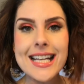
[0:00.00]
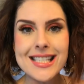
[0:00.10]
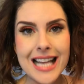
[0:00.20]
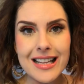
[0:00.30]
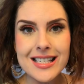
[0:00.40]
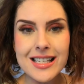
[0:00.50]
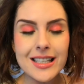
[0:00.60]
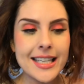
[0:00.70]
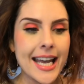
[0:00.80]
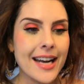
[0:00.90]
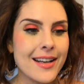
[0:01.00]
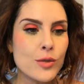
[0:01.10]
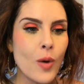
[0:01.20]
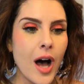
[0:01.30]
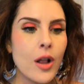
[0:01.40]
and salicylic can
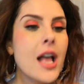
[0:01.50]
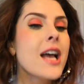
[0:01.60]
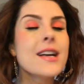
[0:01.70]
as well.